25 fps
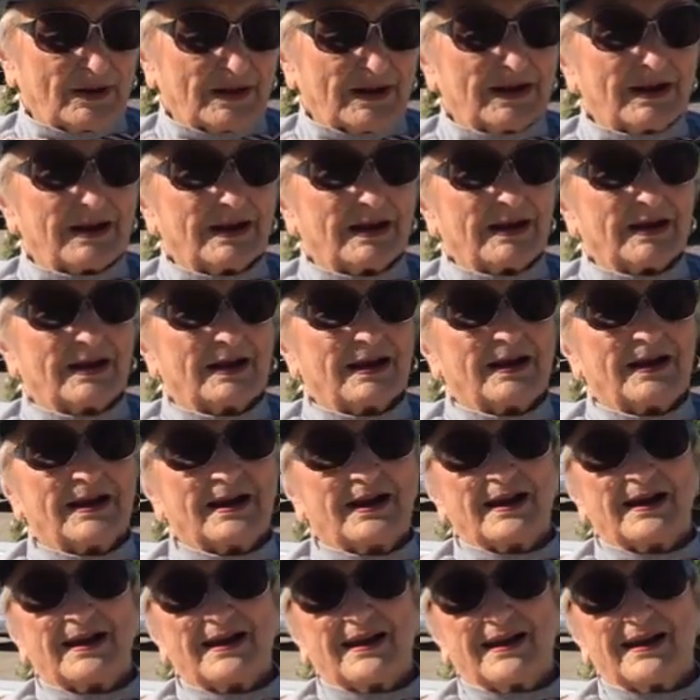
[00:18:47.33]
camera about the
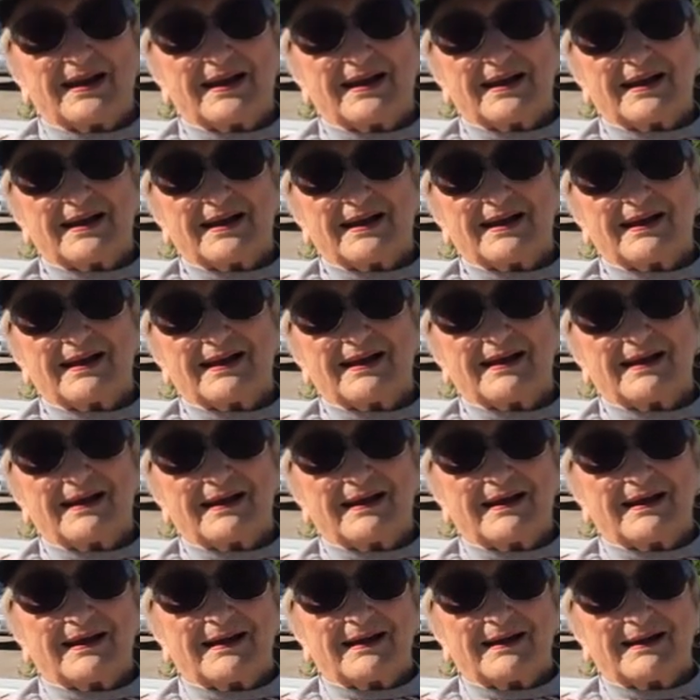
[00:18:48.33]
young guy that
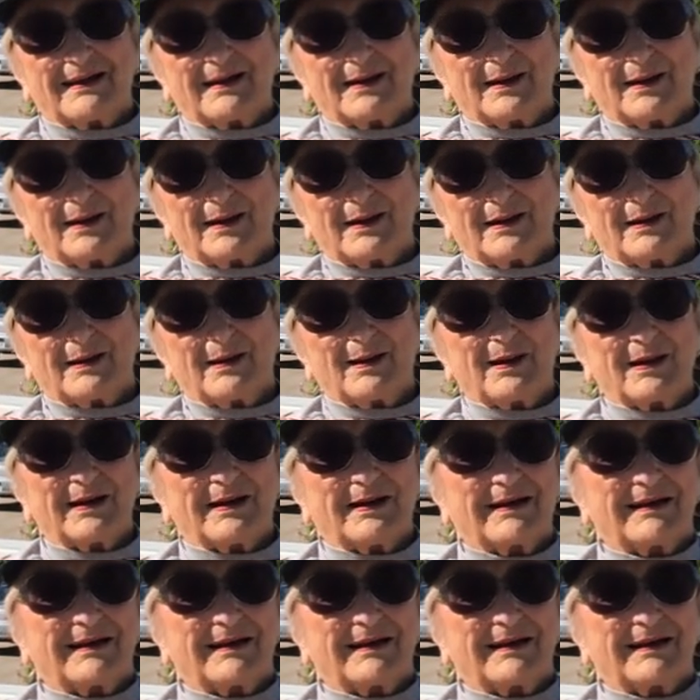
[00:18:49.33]
um, oh.